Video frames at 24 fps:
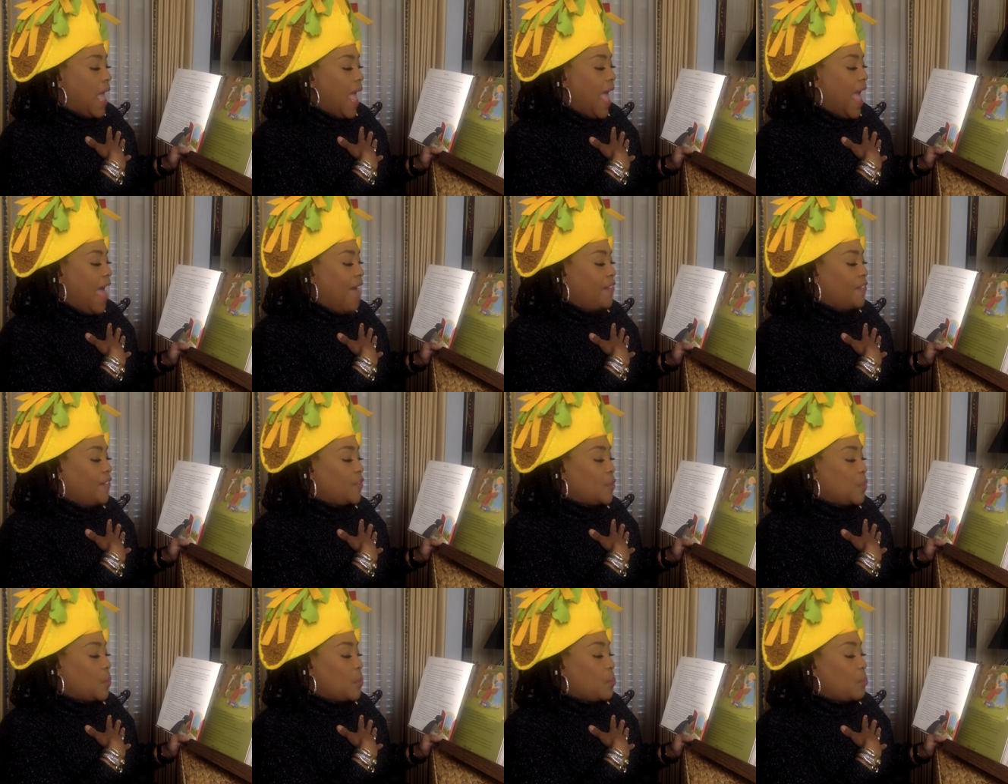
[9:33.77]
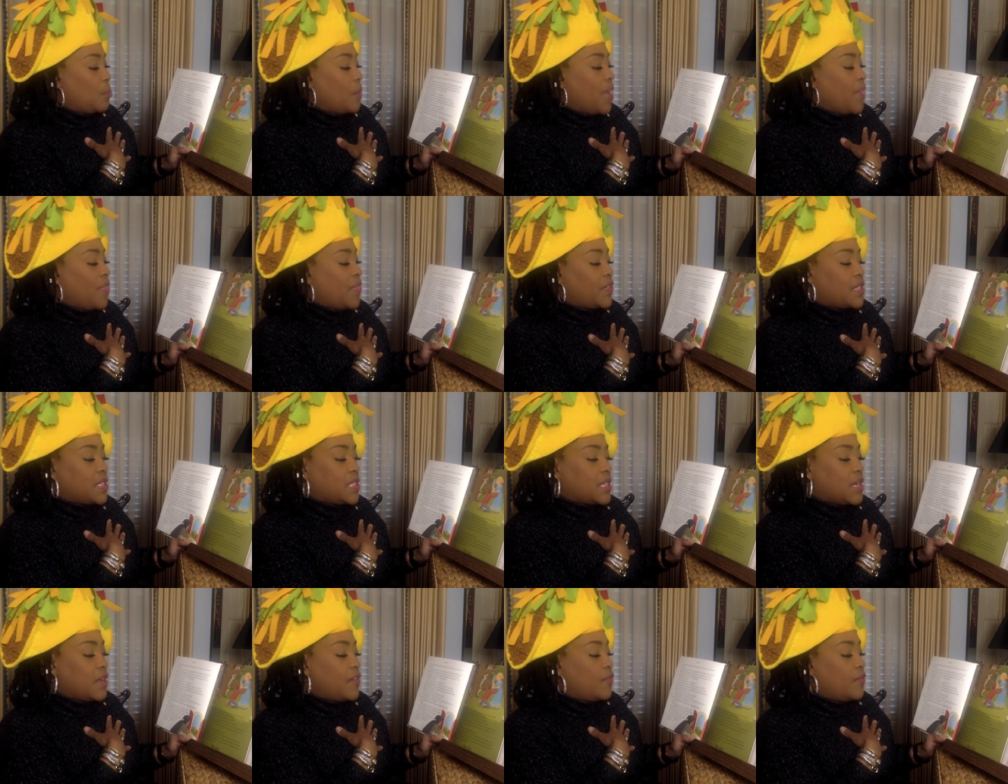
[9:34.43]
After
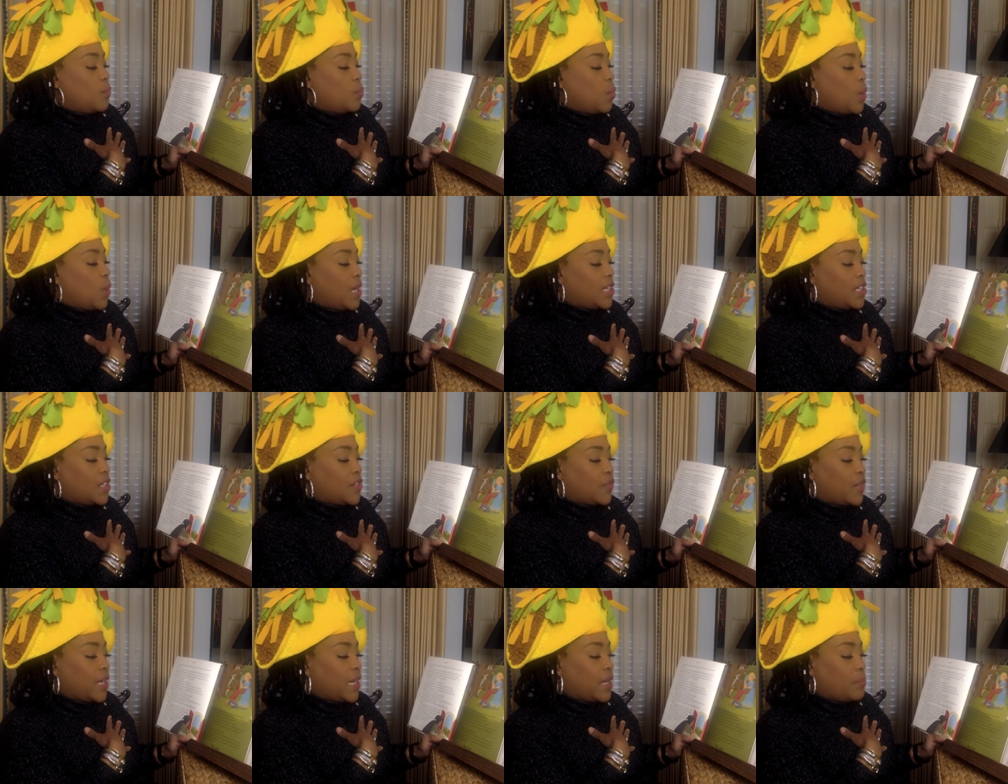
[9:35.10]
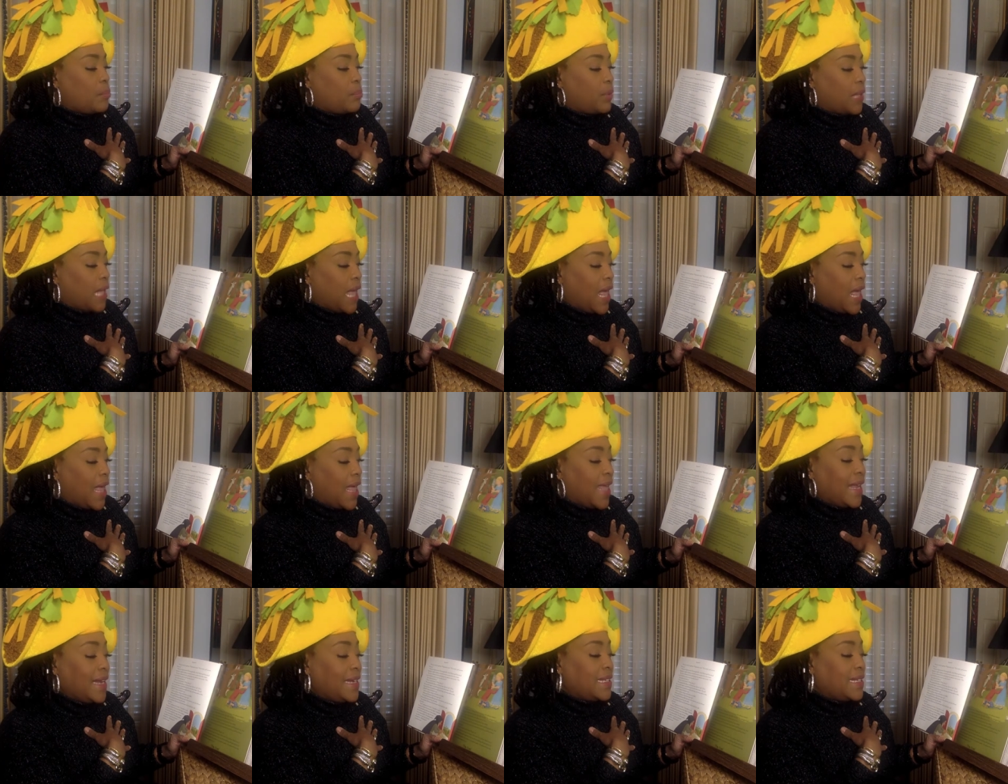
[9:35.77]
months of wandering
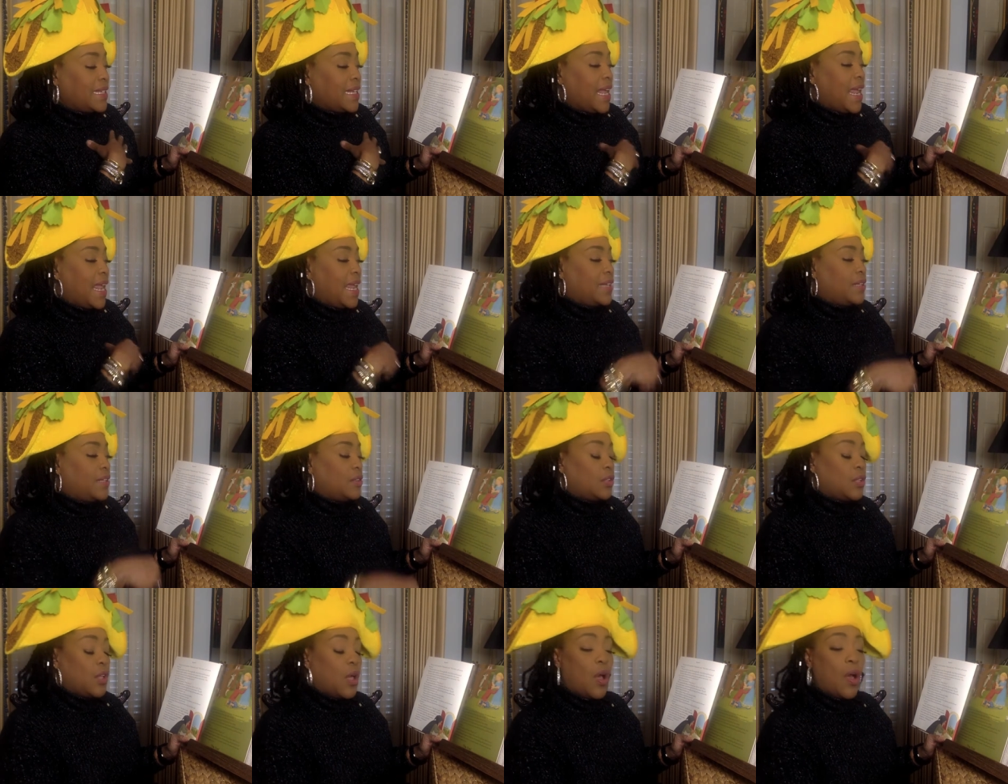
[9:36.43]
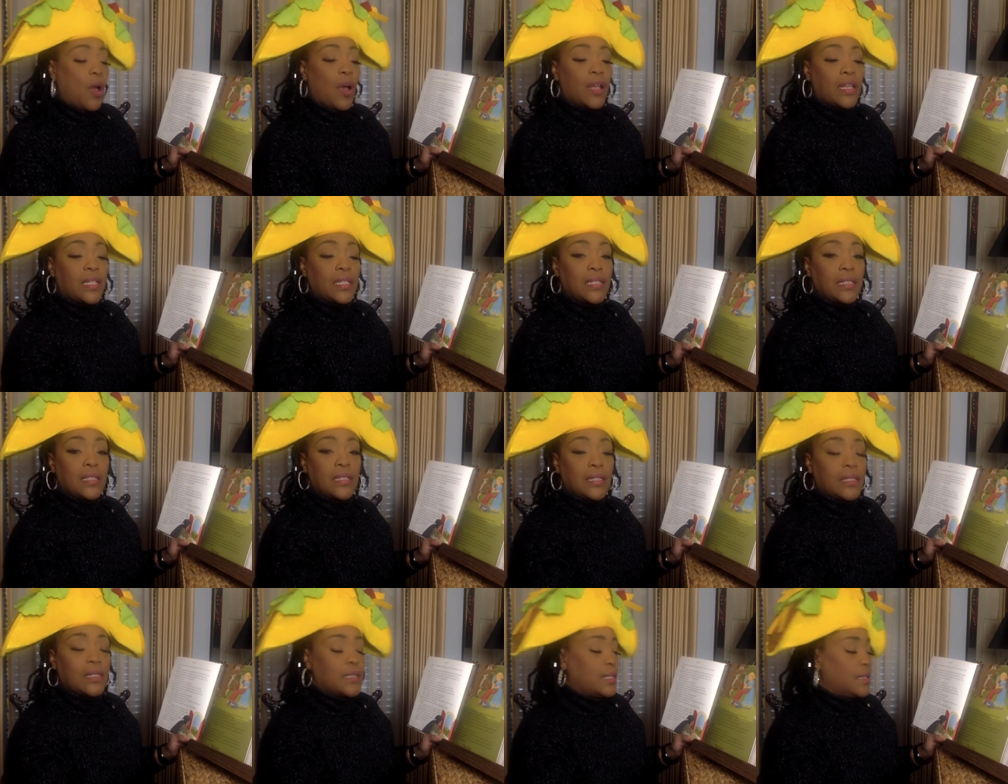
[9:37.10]
blind and
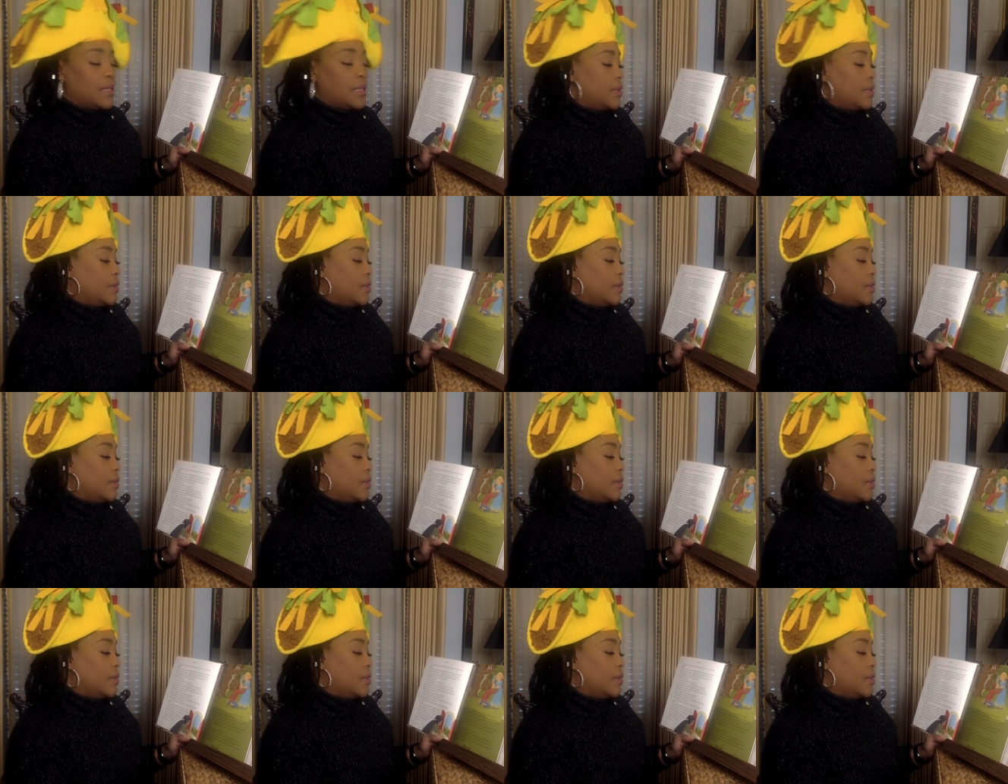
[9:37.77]
lost,